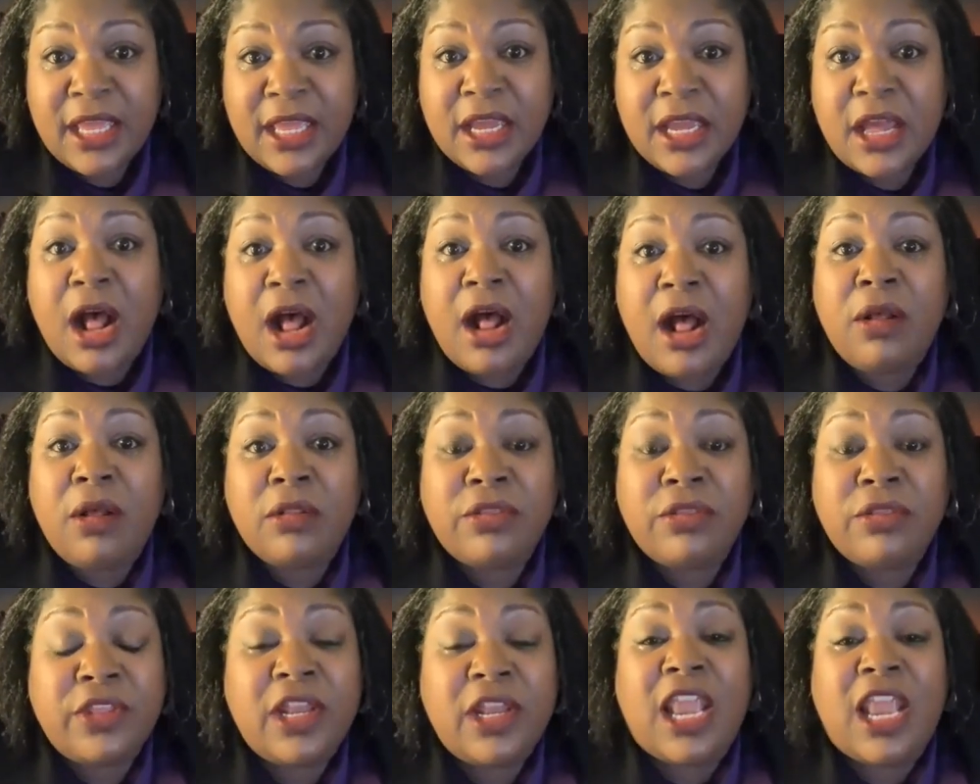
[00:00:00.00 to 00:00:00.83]
call
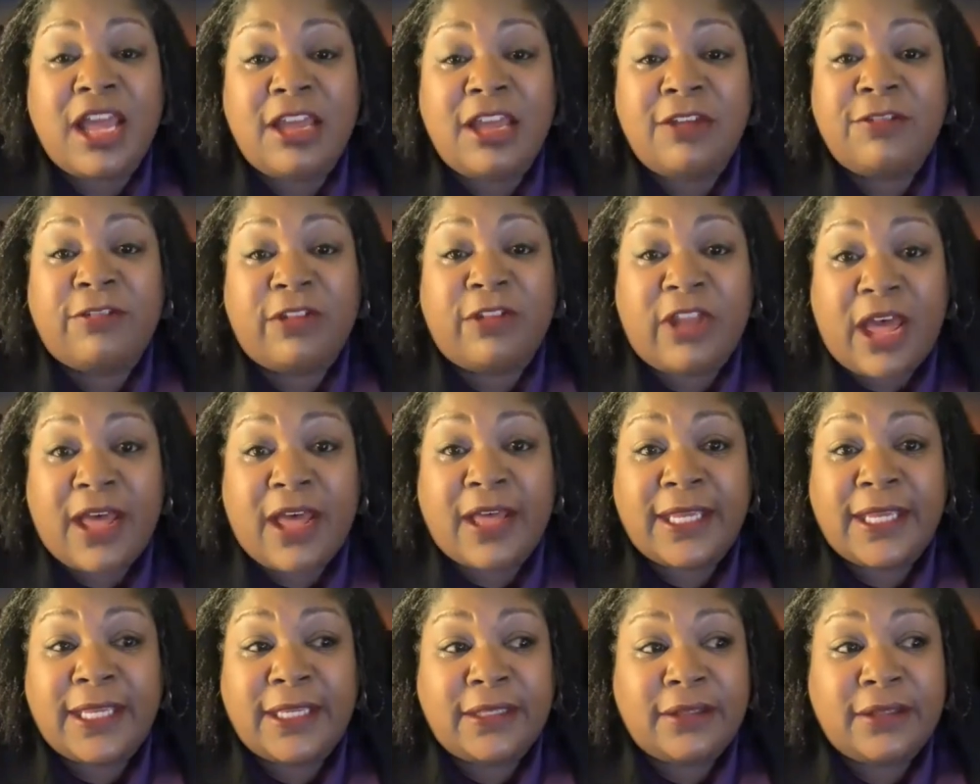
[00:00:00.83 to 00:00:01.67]
the
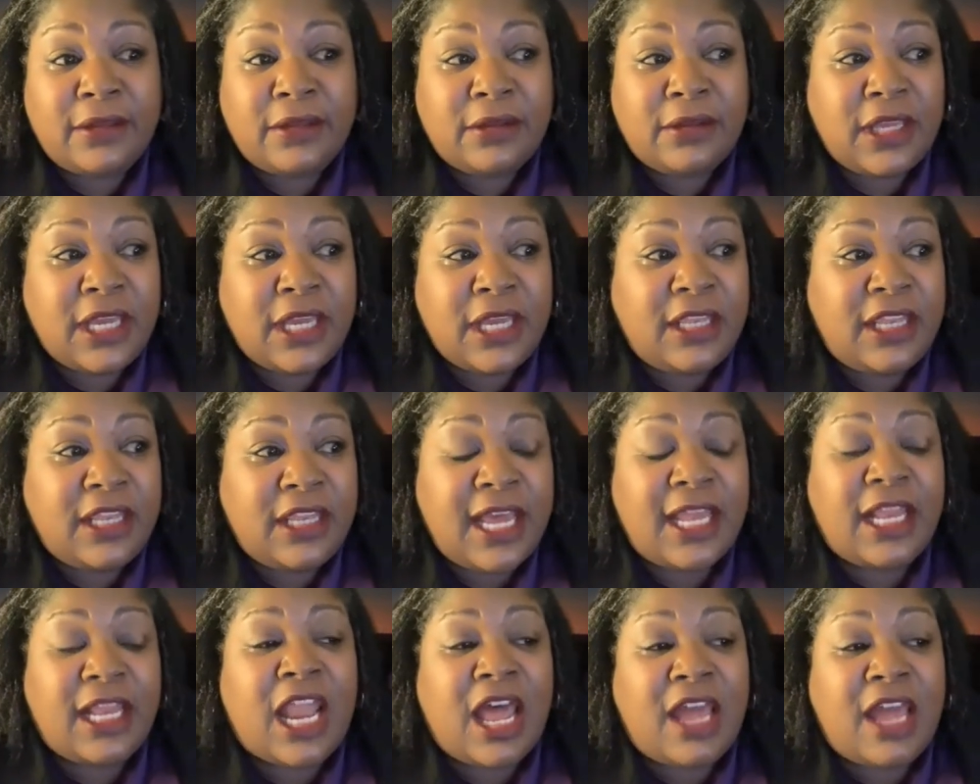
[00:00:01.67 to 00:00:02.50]
lifeline. And
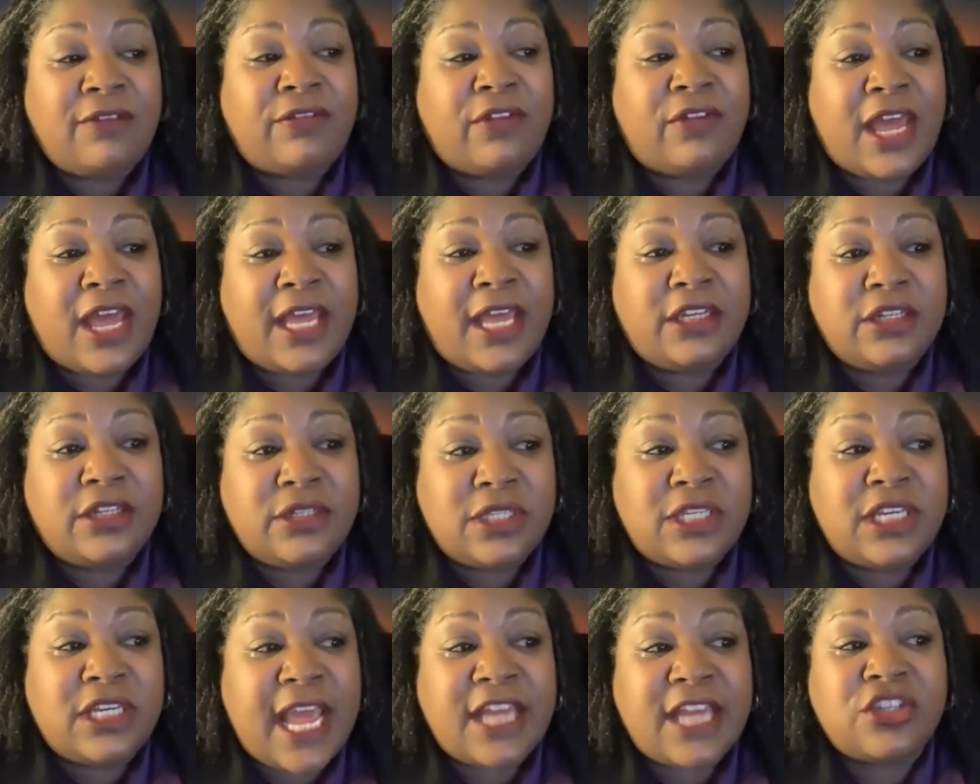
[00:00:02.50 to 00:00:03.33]
that lifeline
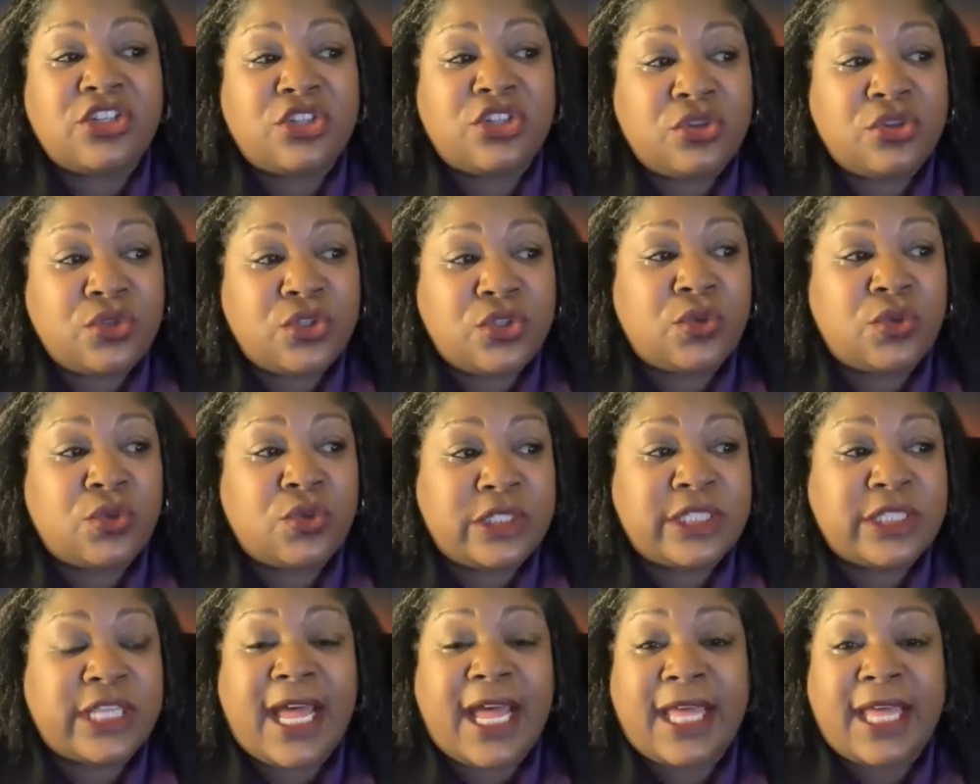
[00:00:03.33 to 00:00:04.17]
is National
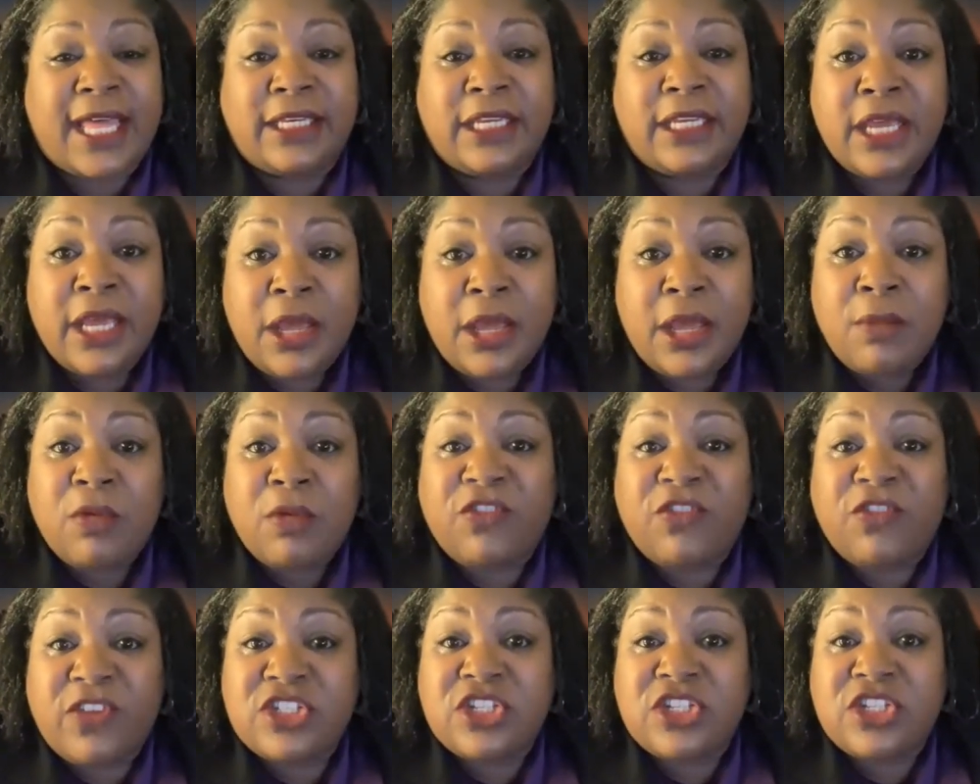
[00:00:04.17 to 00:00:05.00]
Suicide
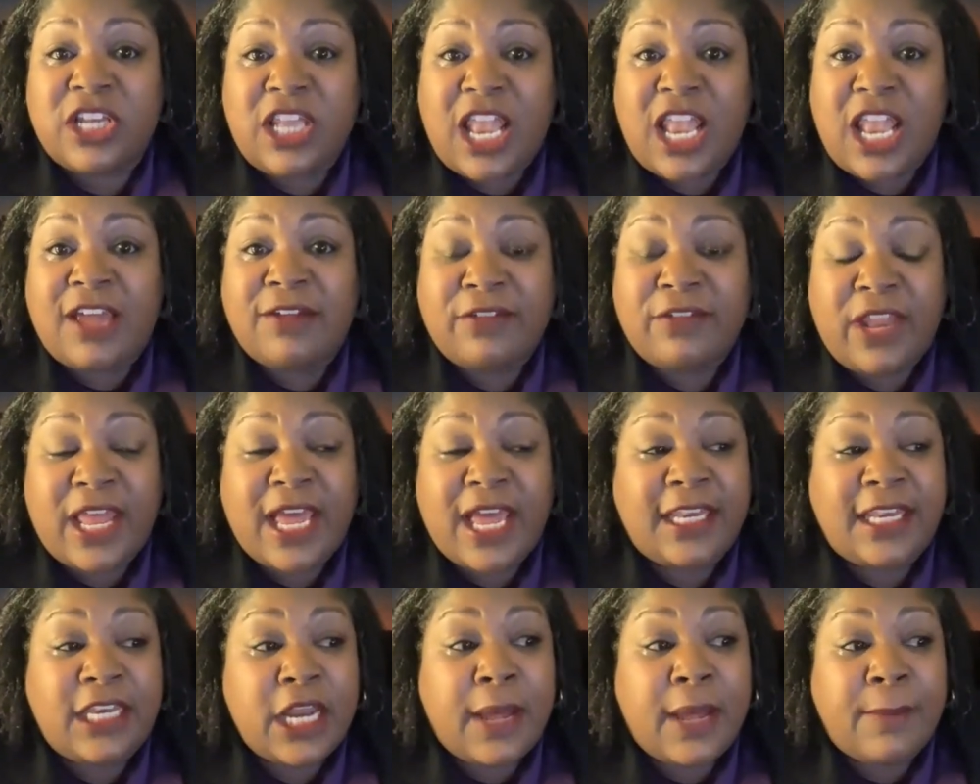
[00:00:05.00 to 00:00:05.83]
Prevention
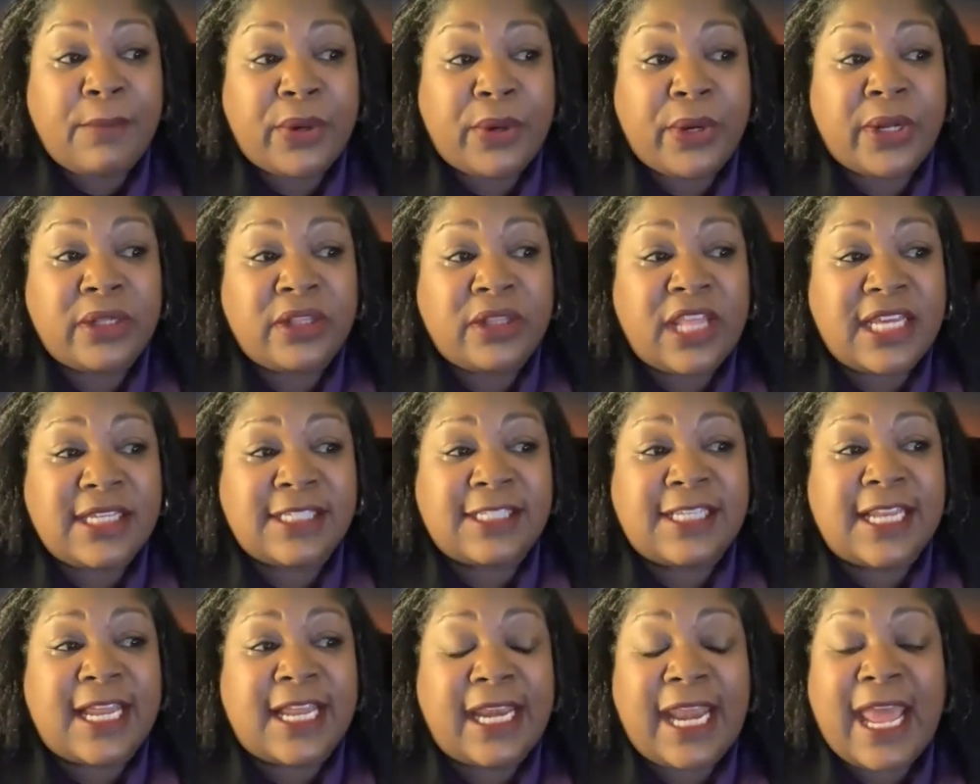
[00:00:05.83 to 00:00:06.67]
Lifeline number.
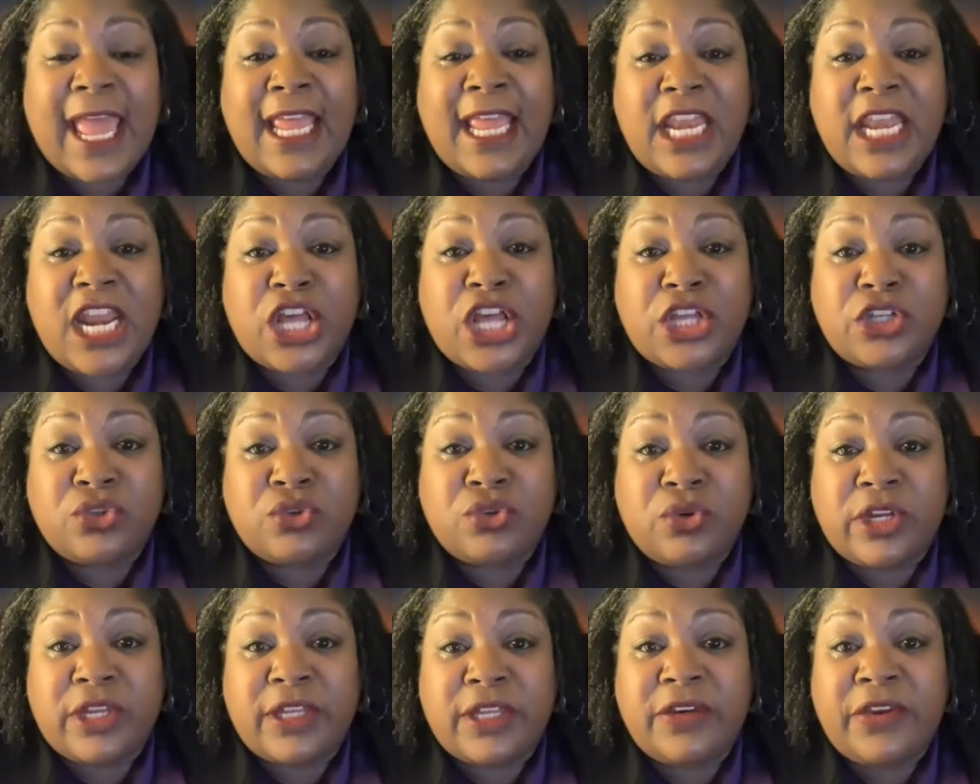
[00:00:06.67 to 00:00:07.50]
That's that
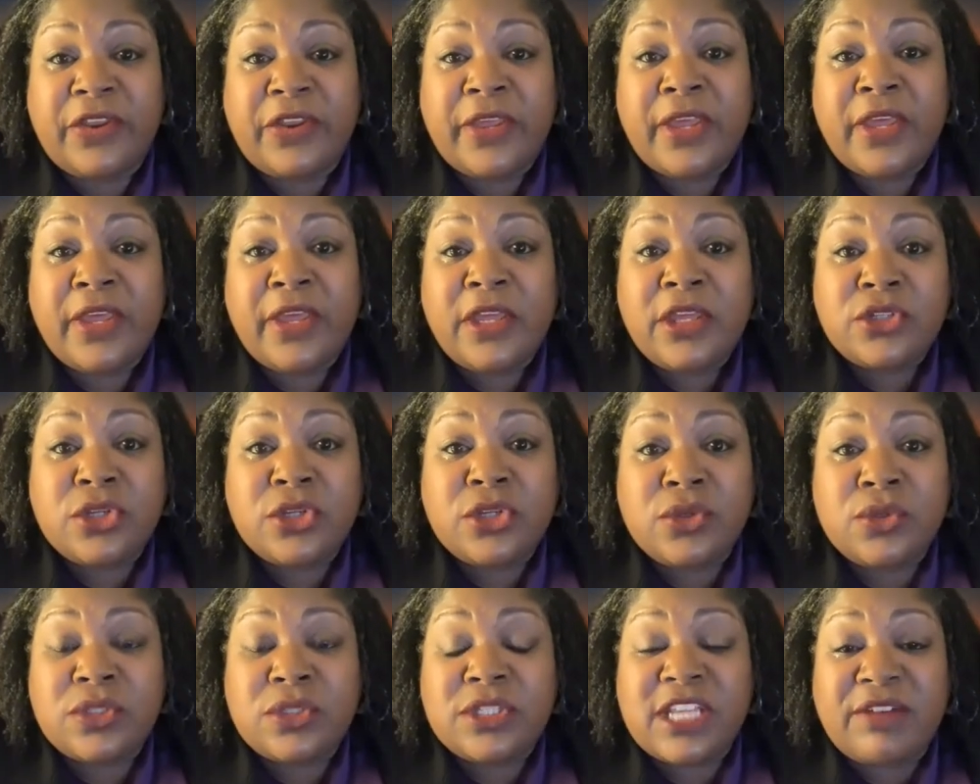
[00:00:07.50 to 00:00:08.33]

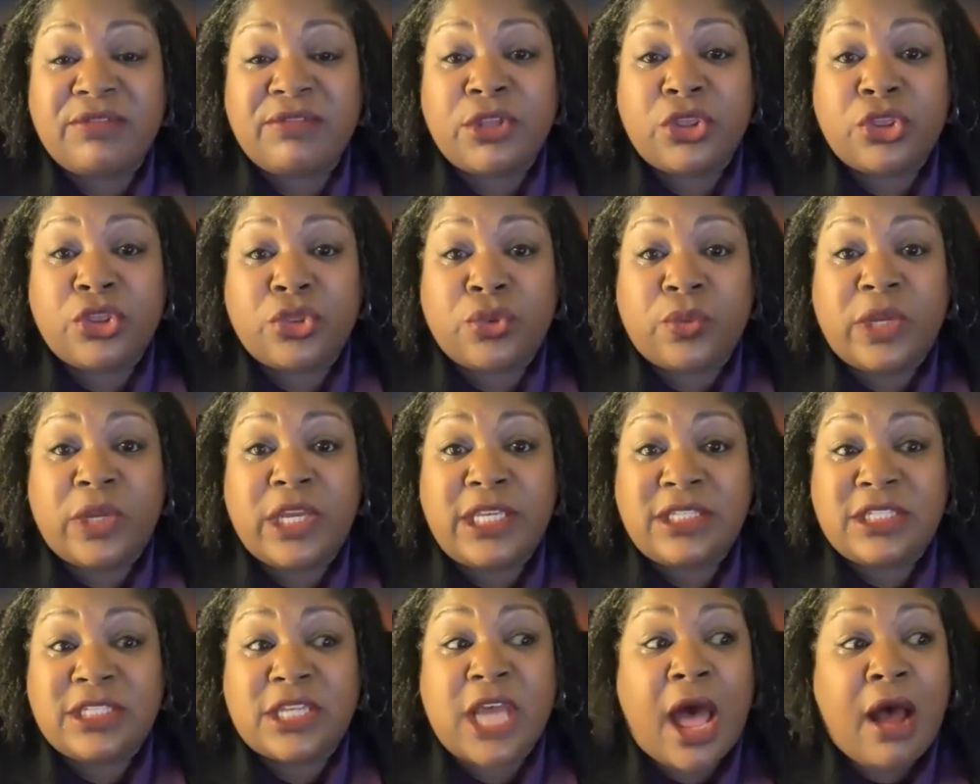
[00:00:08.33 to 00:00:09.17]

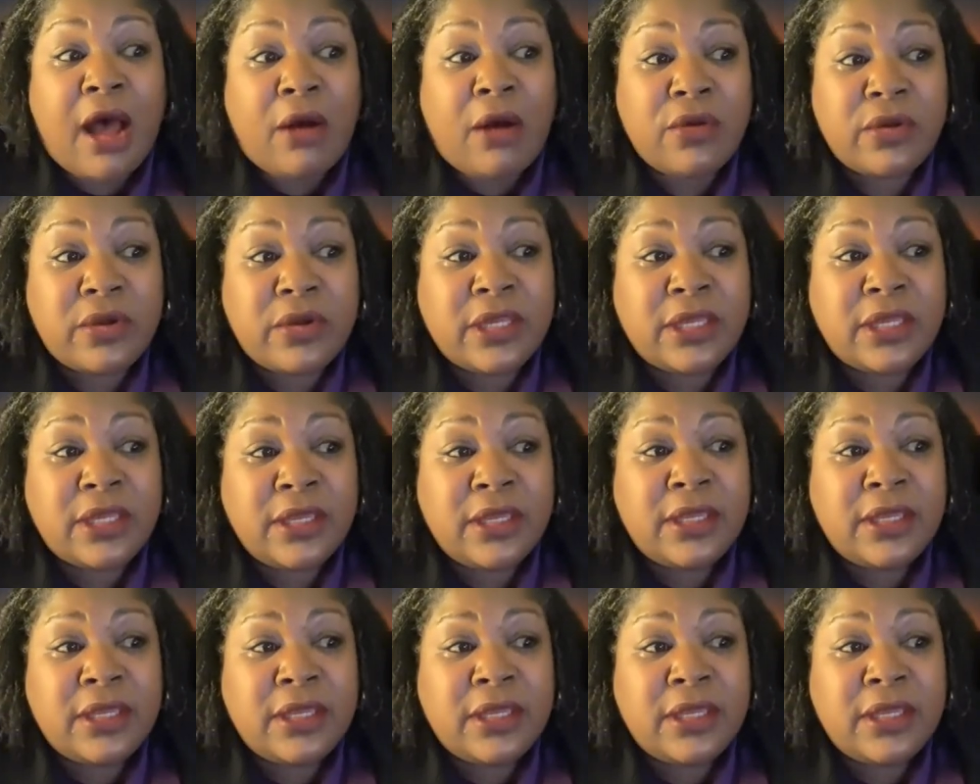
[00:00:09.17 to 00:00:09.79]
800-273-TALK,